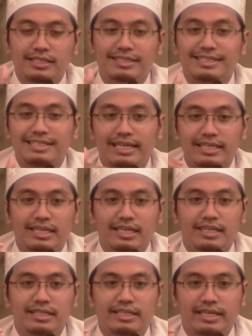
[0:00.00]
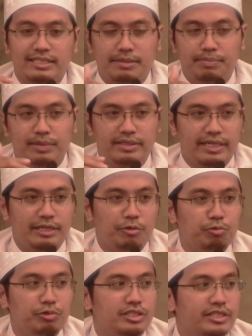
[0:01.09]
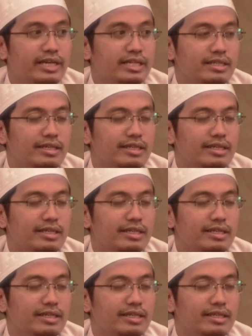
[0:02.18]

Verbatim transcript: just like the example that we shared